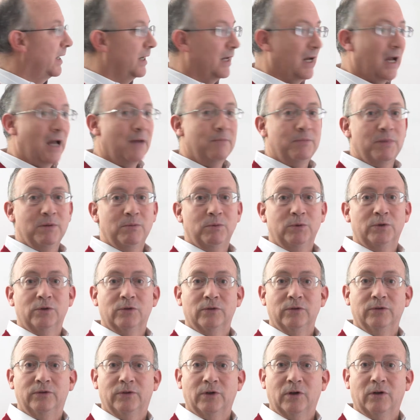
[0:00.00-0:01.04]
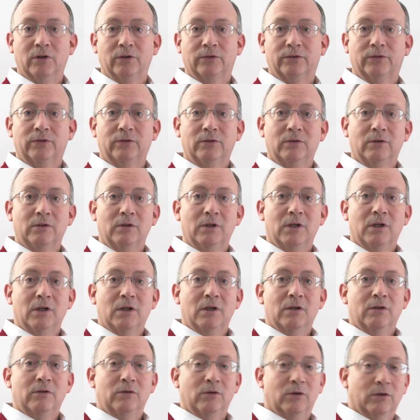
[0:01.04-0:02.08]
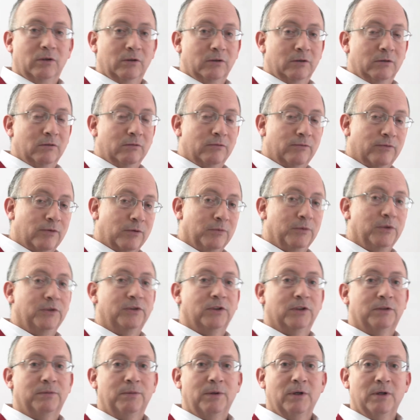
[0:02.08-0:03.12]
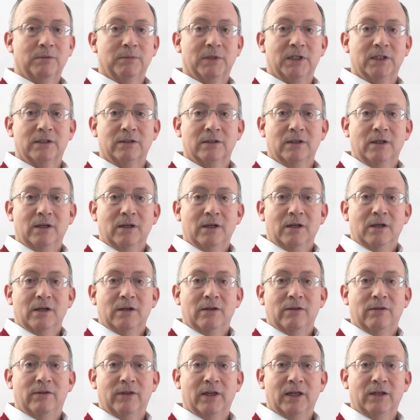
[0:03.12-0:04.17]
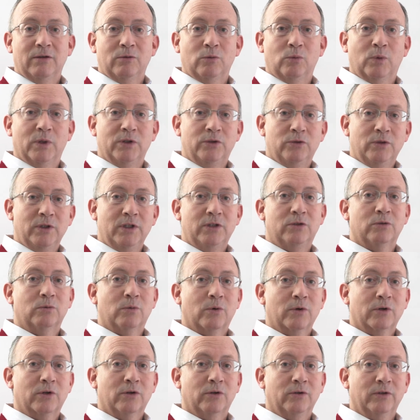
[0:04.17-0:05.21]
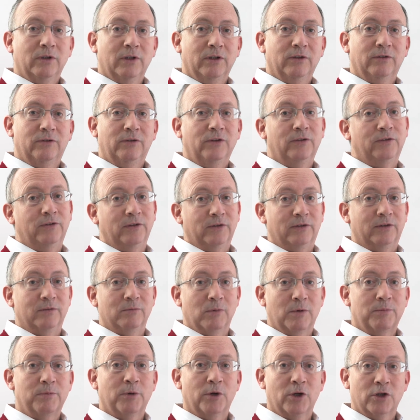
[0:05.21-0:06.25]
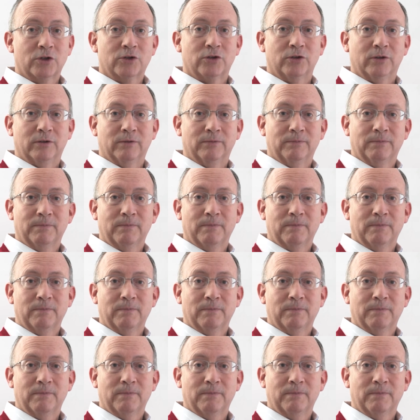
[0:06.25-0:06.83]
unhappy with the results from this experiment, then what you need to work on is the system of production.